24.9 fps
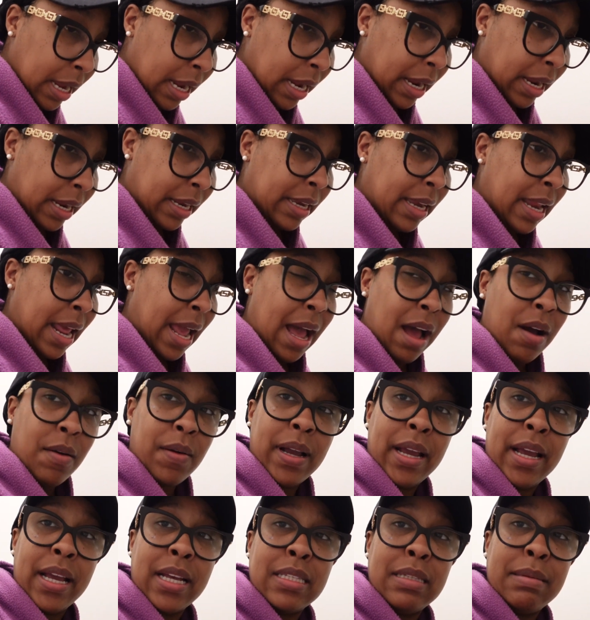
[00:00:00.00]
And now
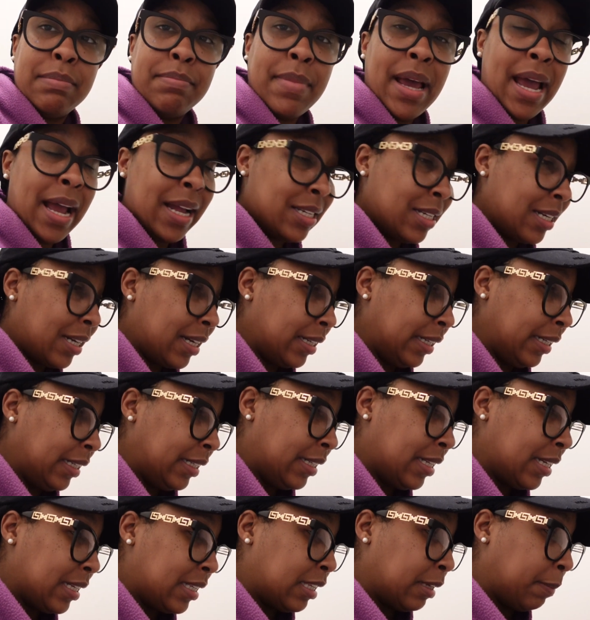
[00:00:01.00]
it has magically
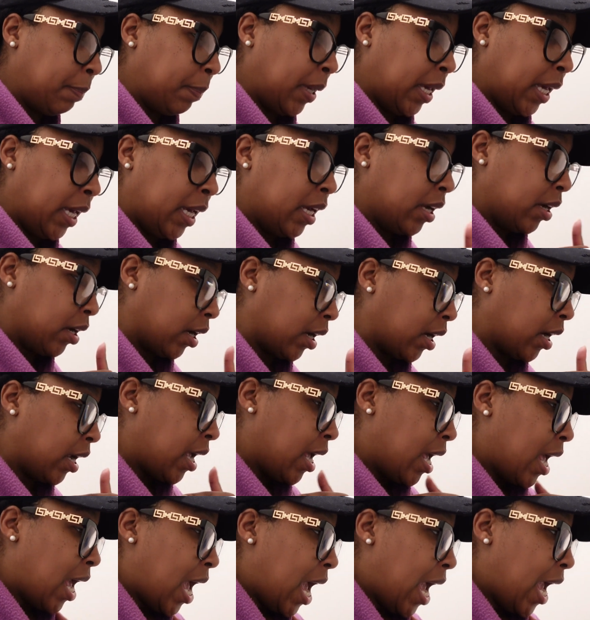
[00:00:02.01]
disappeared.
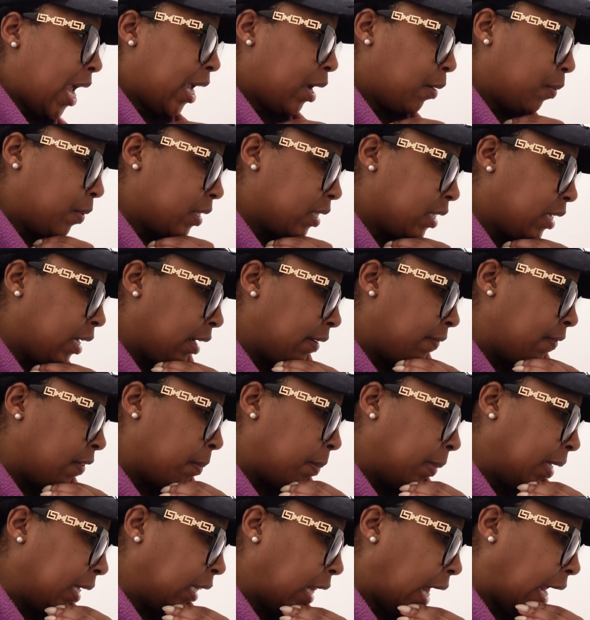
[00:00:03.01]
It was giving
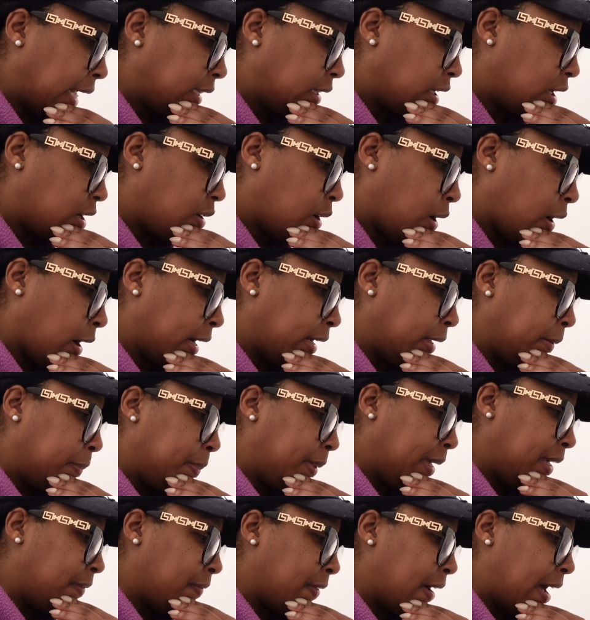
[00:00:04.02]
me like the Cardi
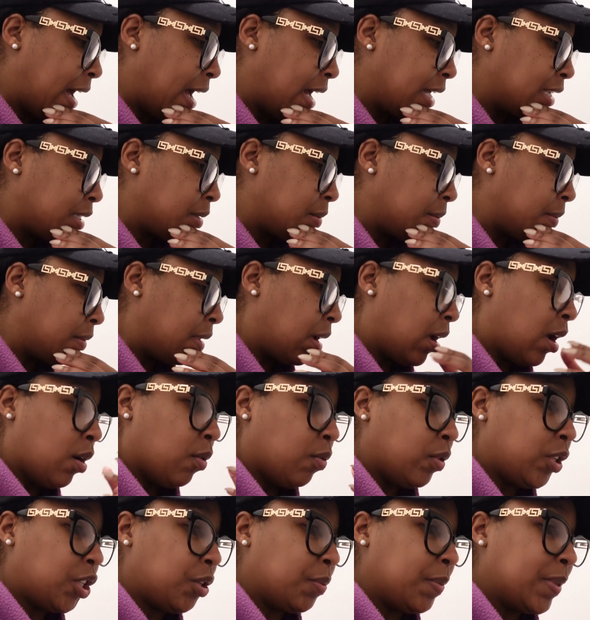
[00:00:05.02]
B vibes,
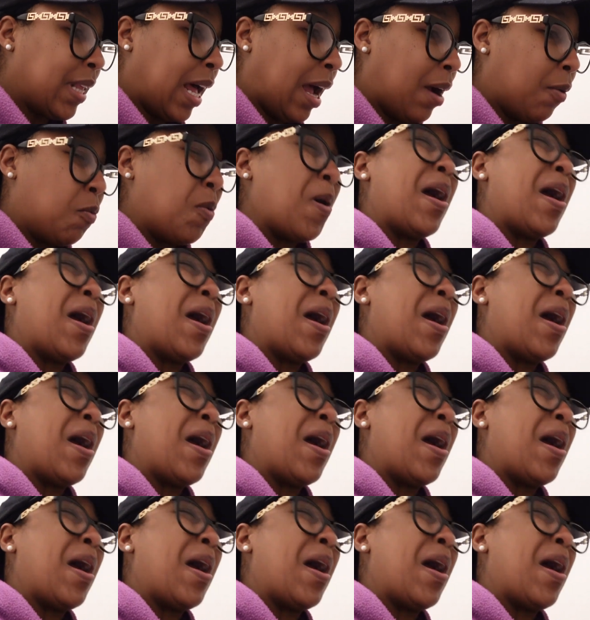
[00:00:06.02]
where she was like,